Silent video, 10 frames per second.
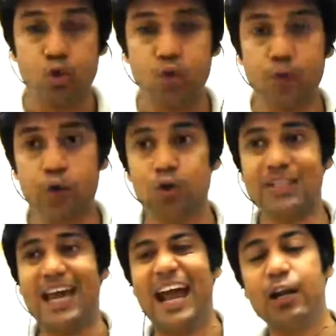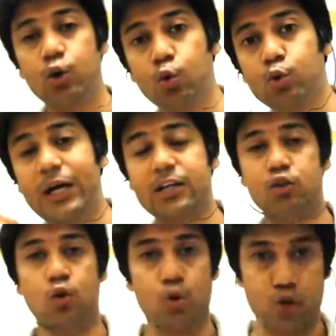videos and do that
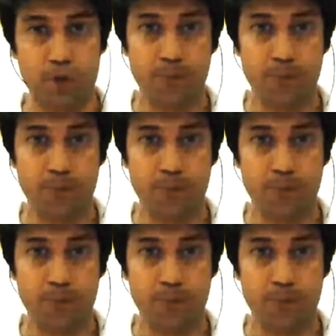solution.